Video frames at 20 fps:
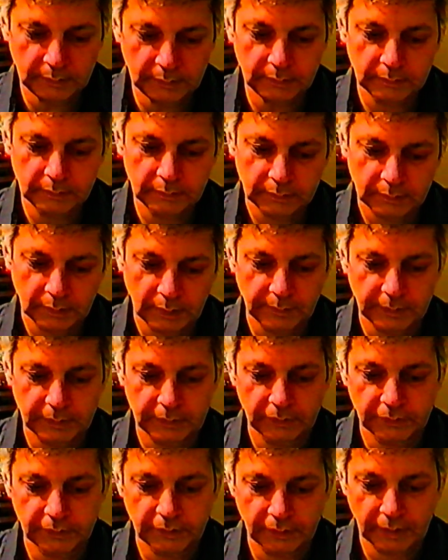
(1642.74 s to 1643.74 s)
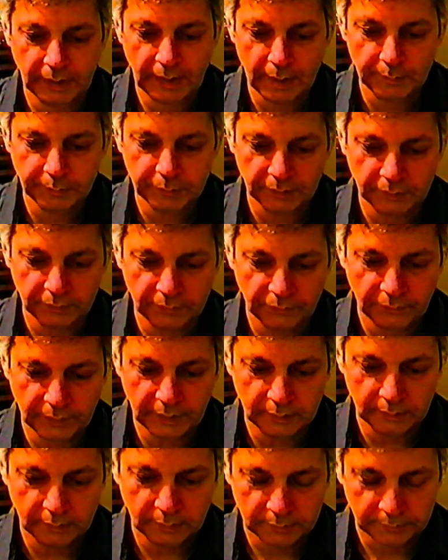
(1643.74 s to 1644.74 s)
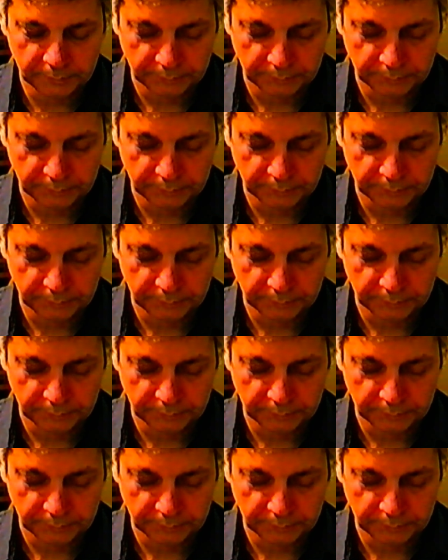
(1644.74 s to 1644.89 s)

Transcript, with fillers: I mean, just the captain's fight